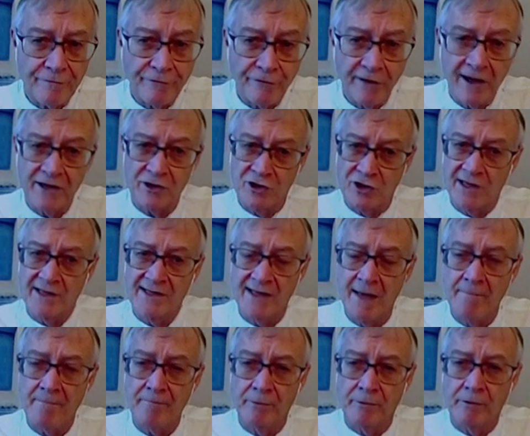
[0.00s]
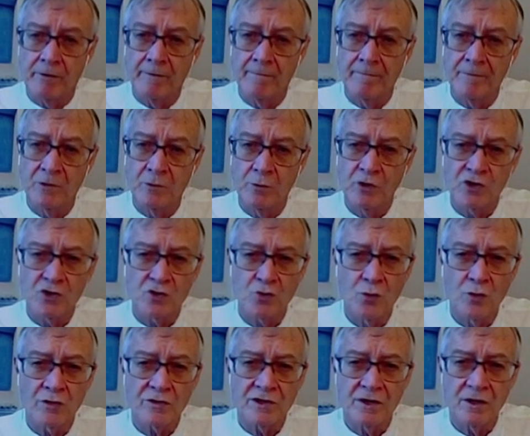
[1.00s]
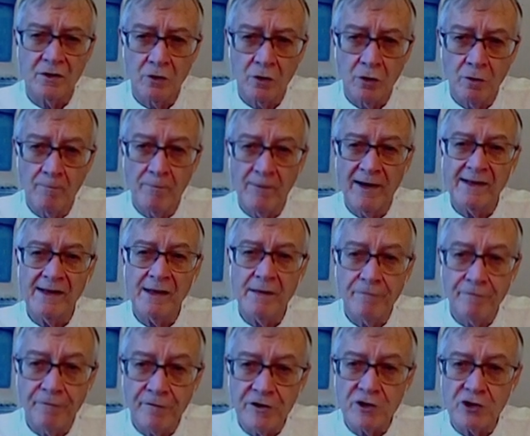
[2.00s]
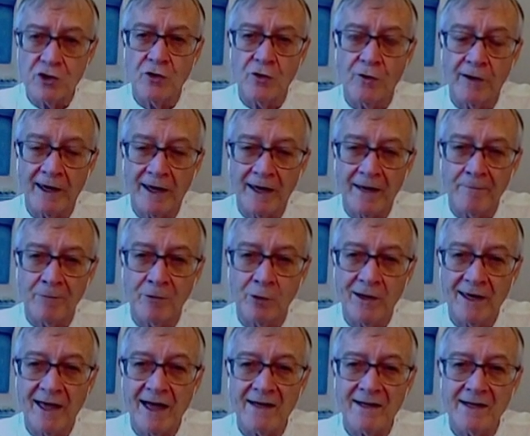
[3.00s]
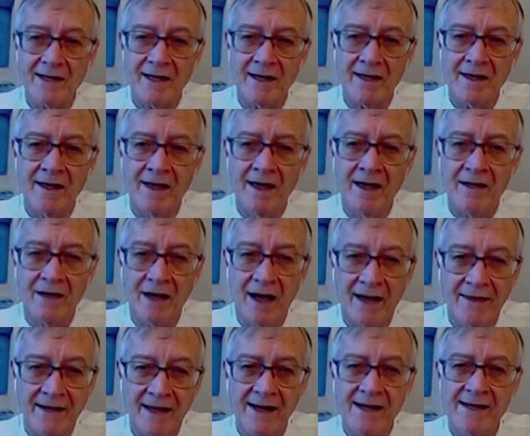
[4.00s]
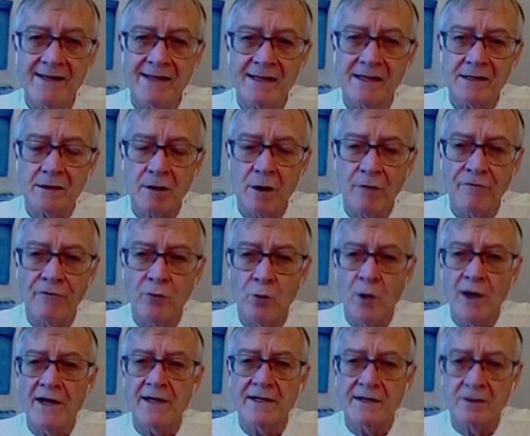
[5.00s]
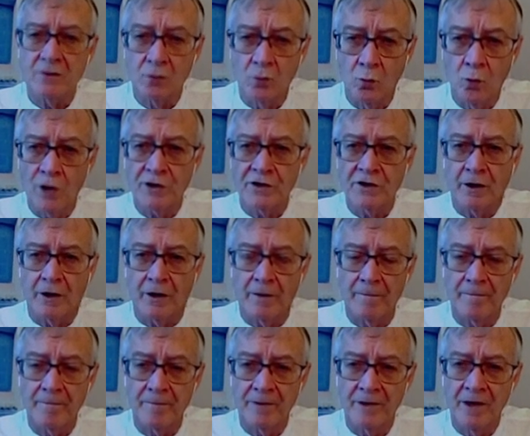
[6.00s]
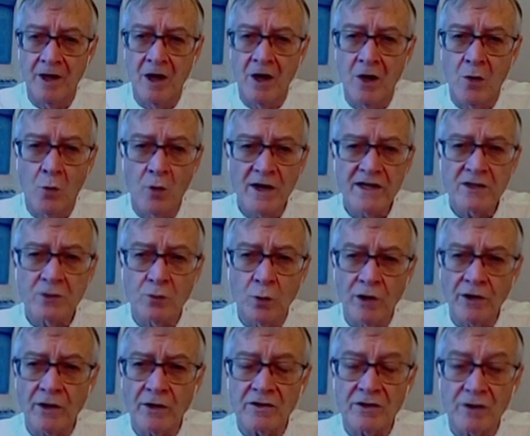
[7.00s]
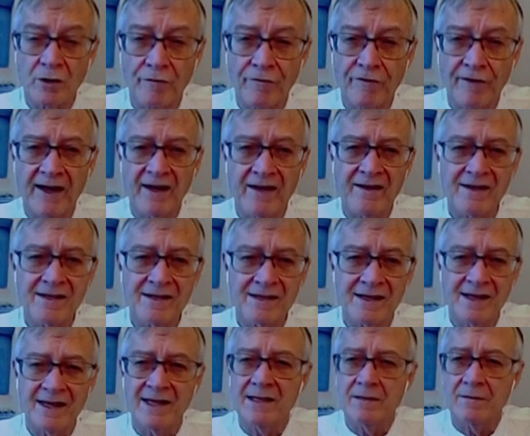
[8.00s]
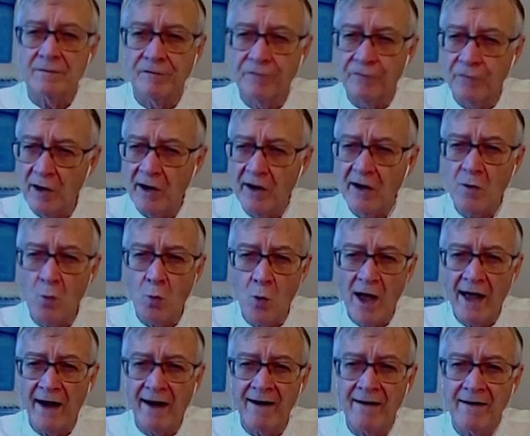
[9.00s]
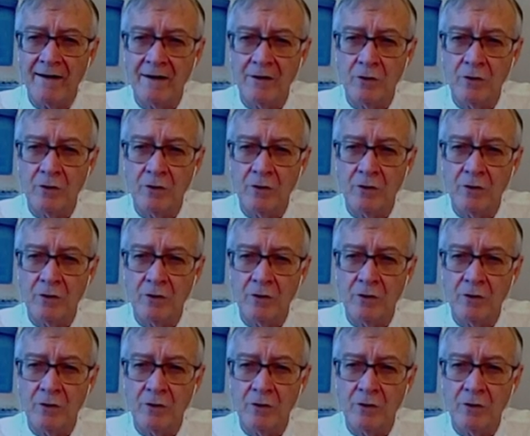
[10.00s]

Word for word: a French example, which was completely visionary regarding analysis of wastewater. Wastewater surveillance is very well